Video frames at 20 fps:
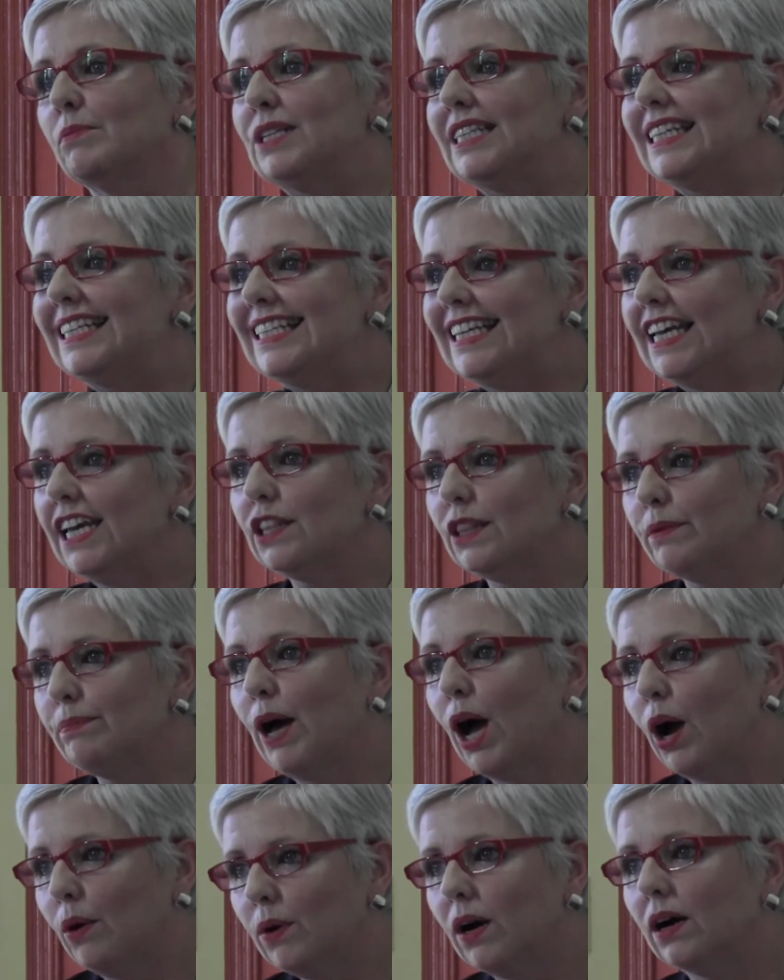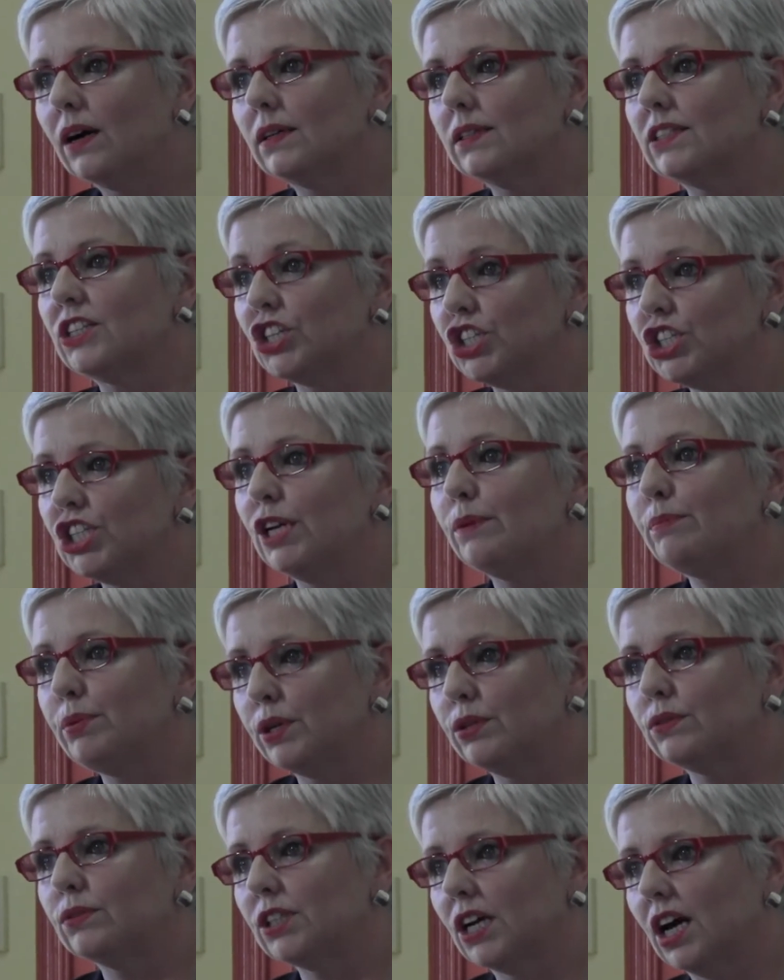but to take the power to
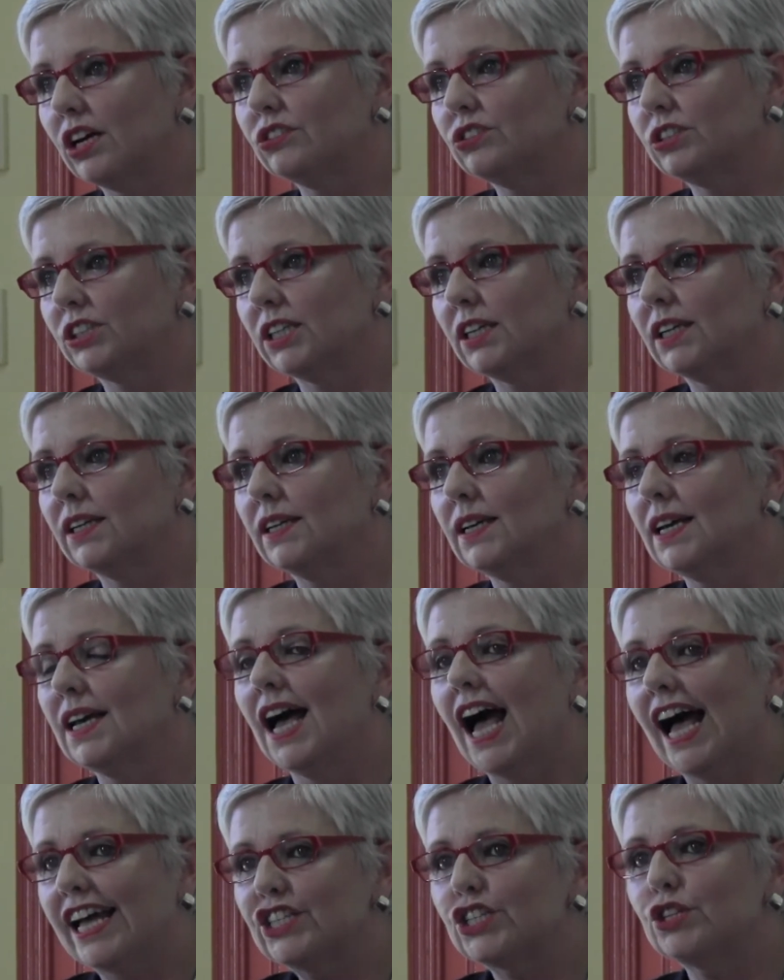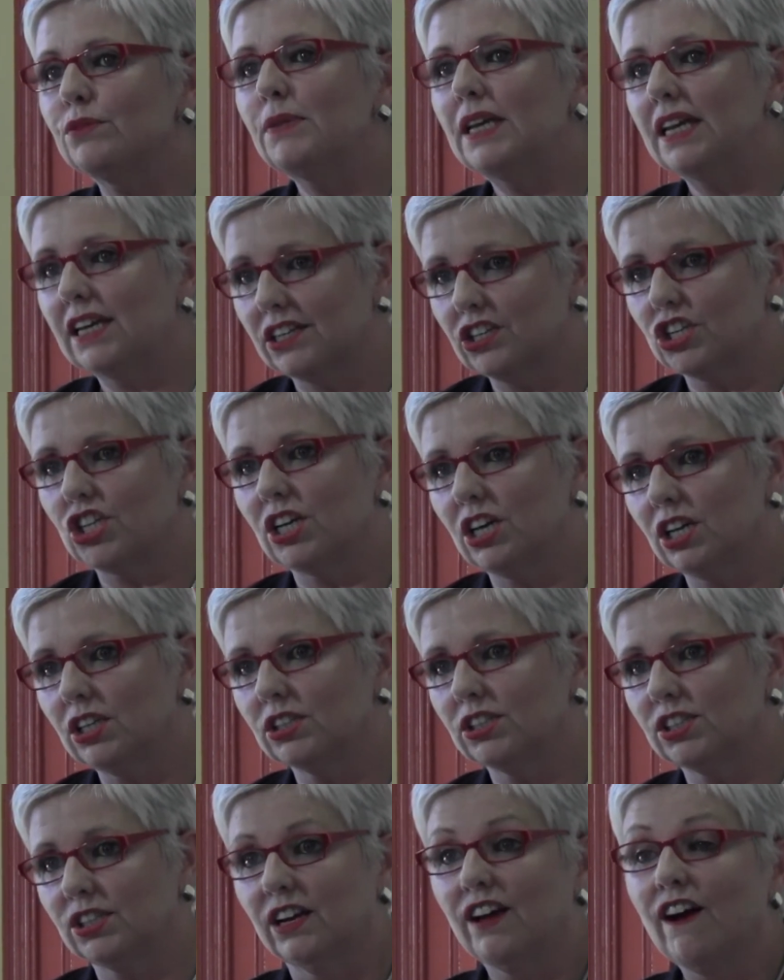shape our own country and to make a
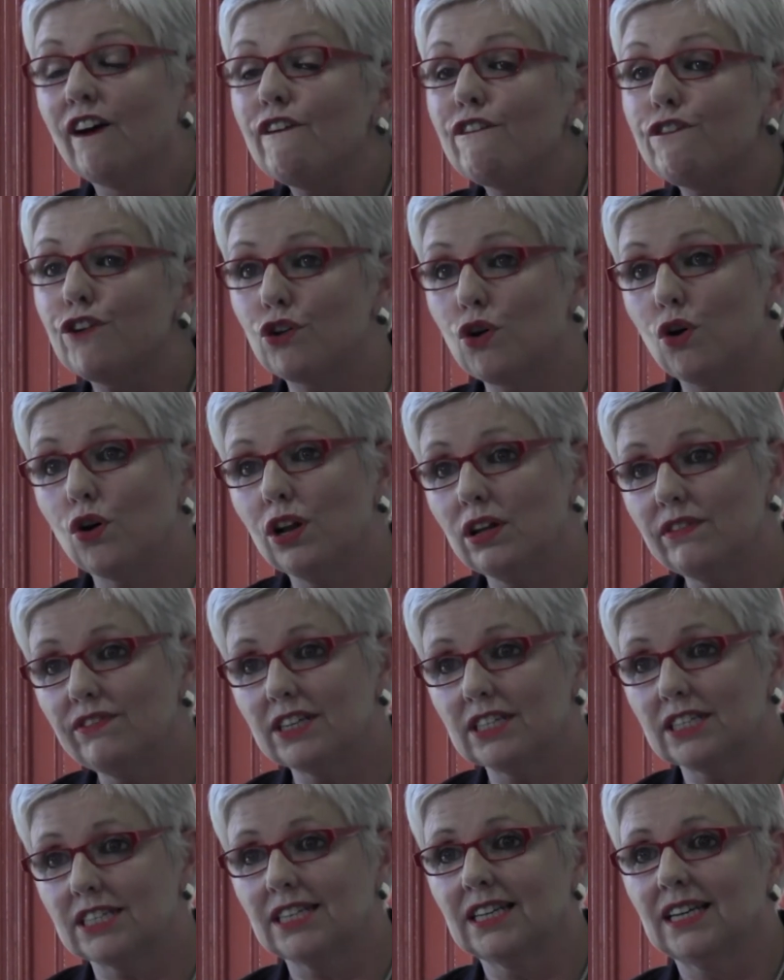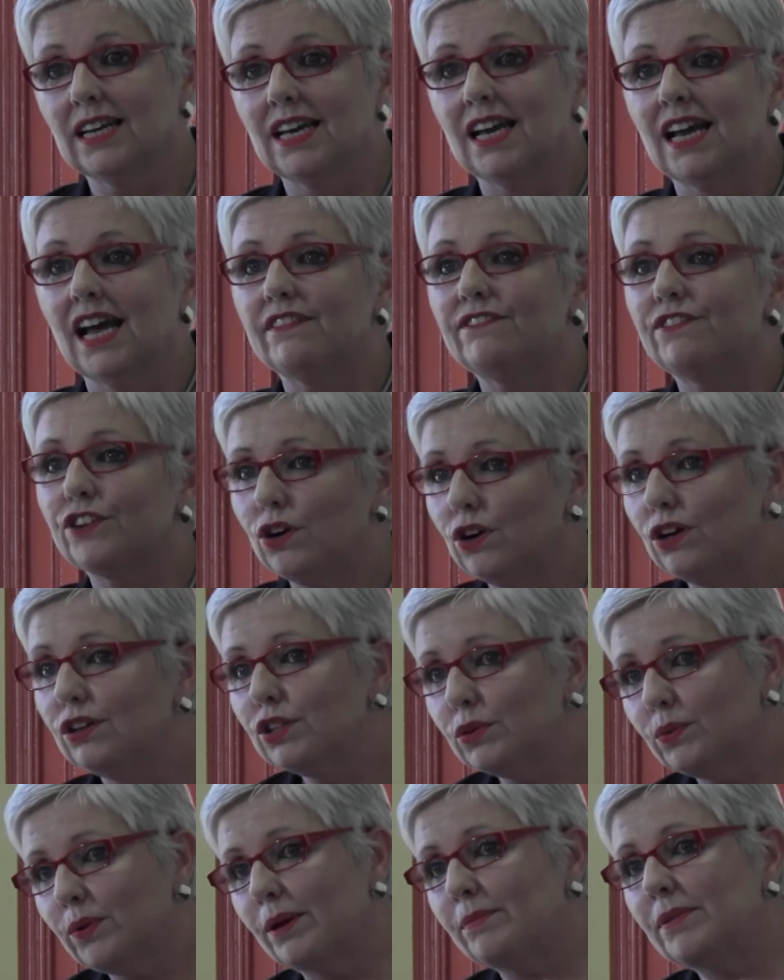change for all of us. And for
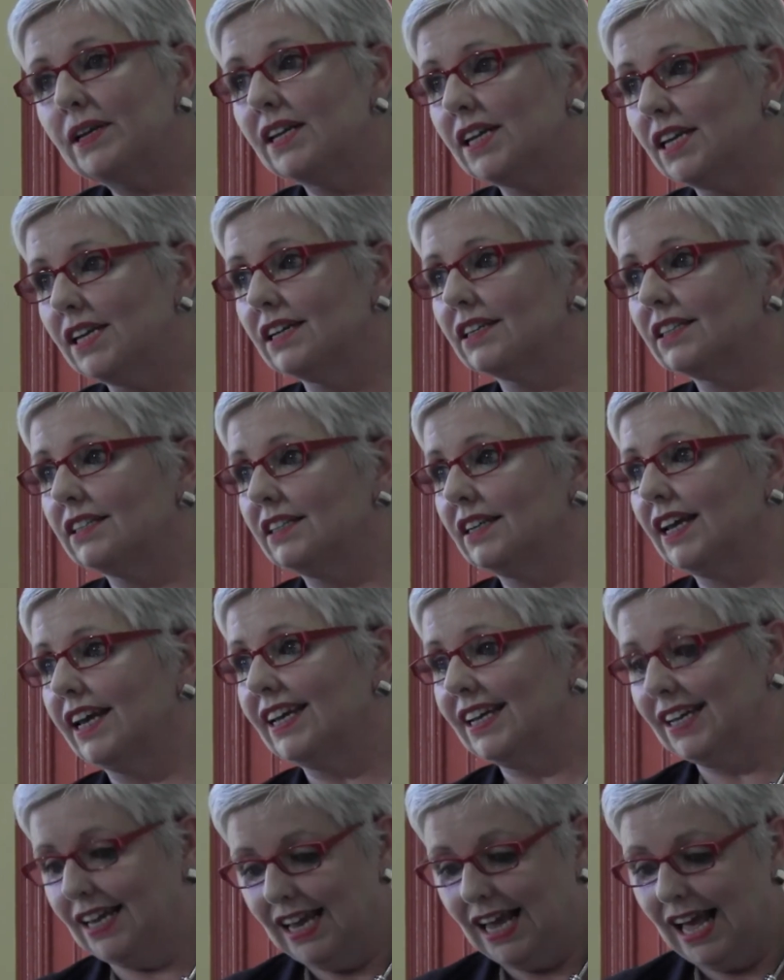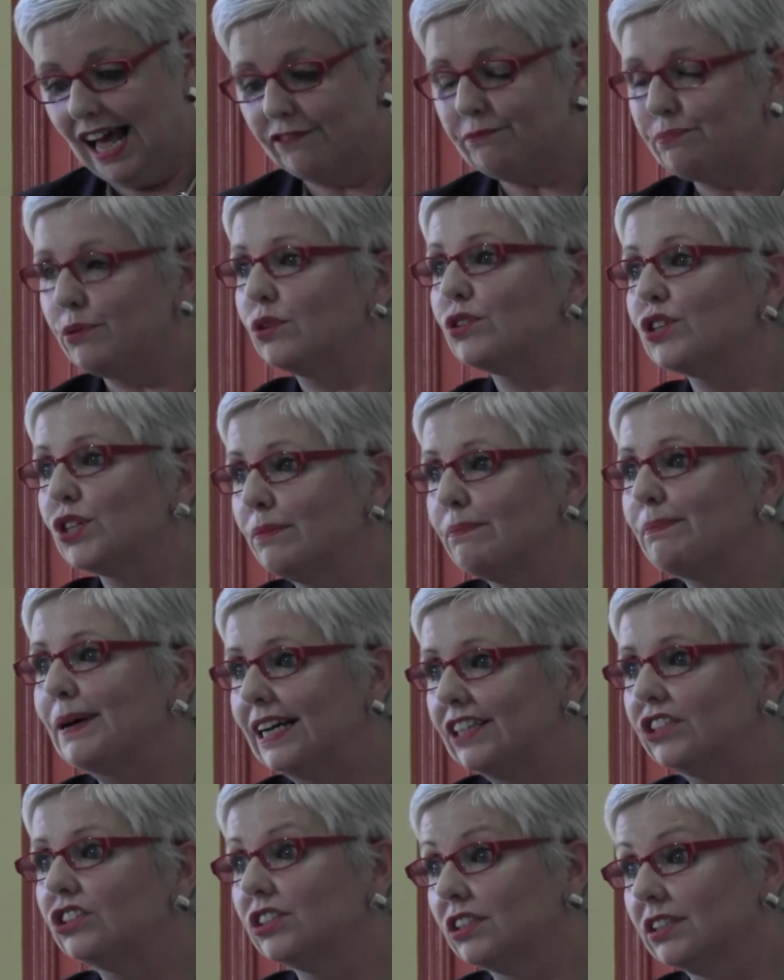all the women here tonight, I've brought some
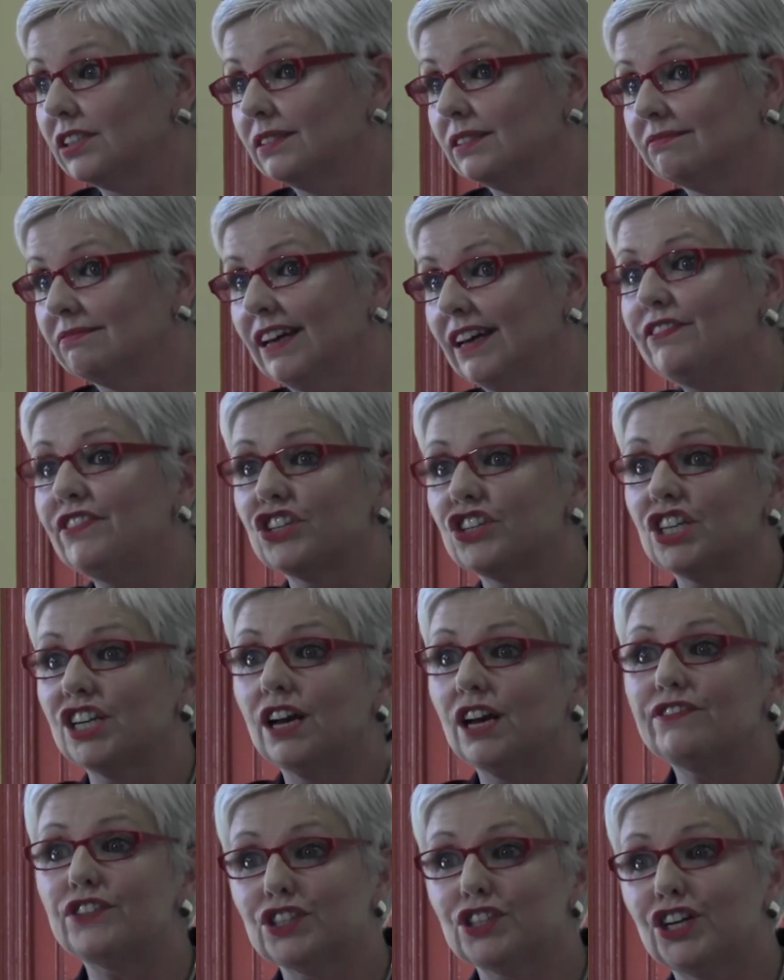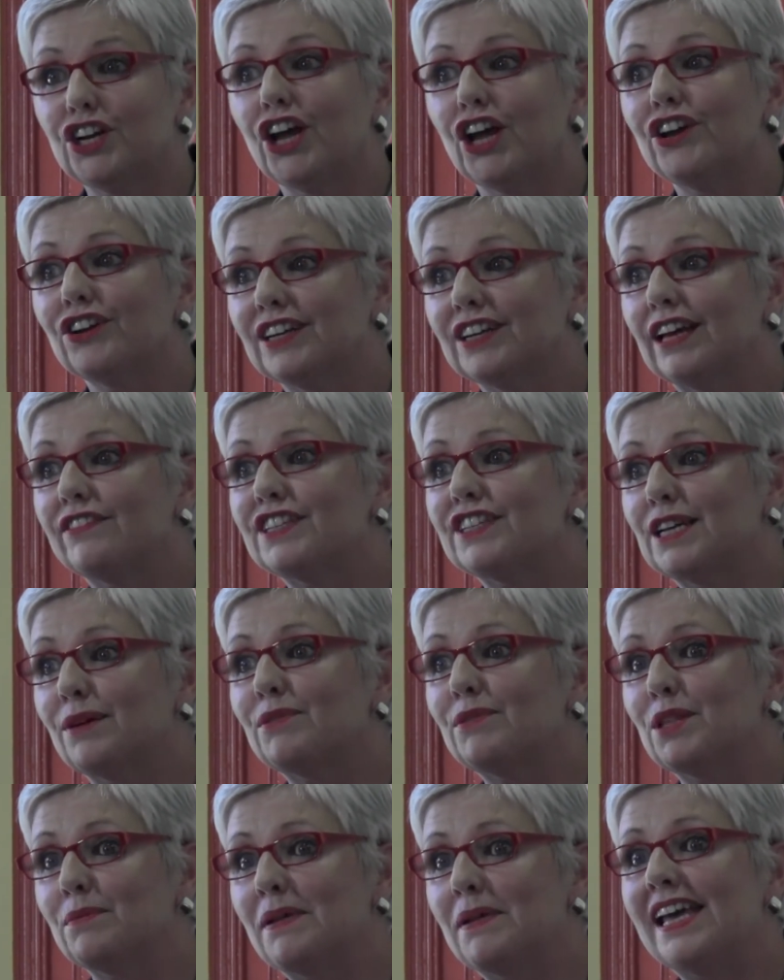badges. If there's enough to go around, I'll get
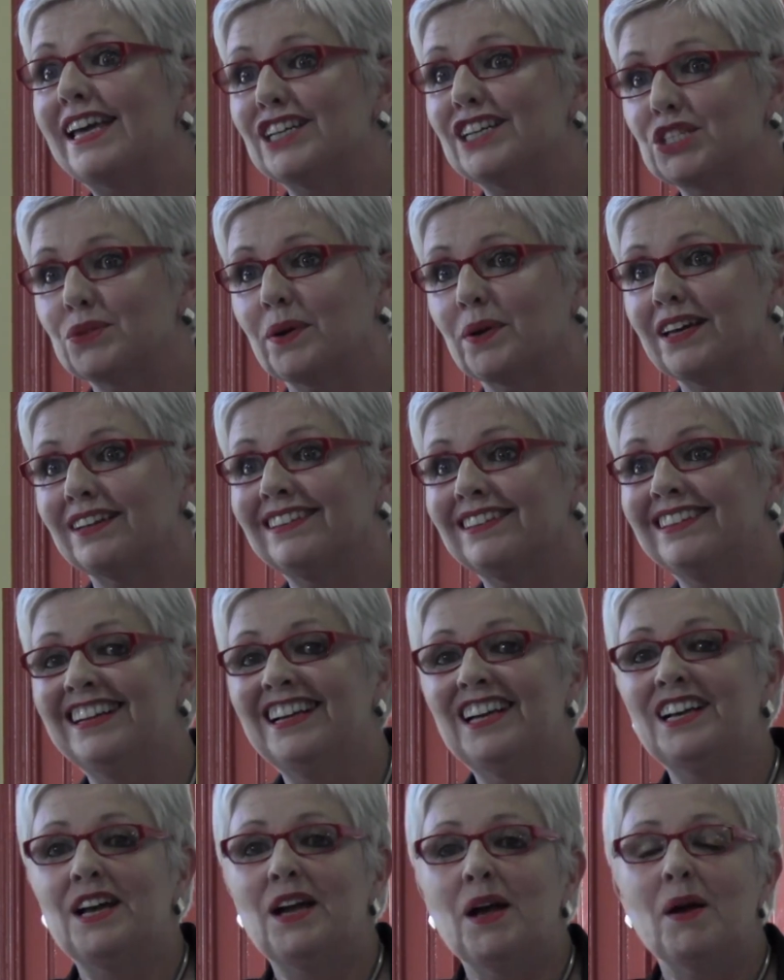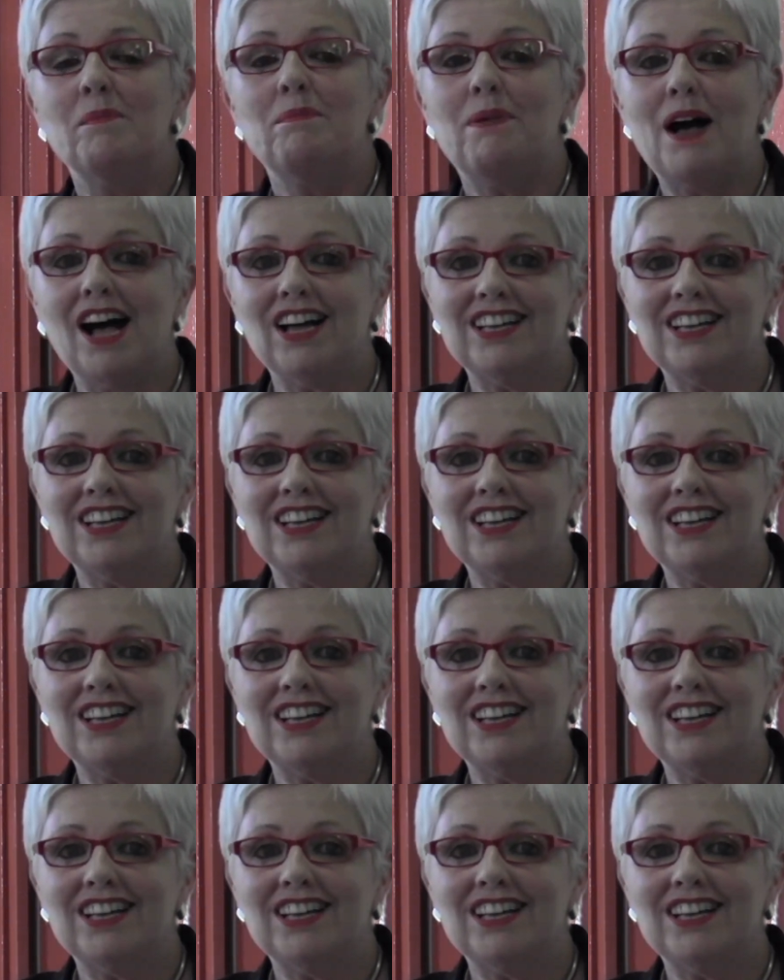some of the men as well. But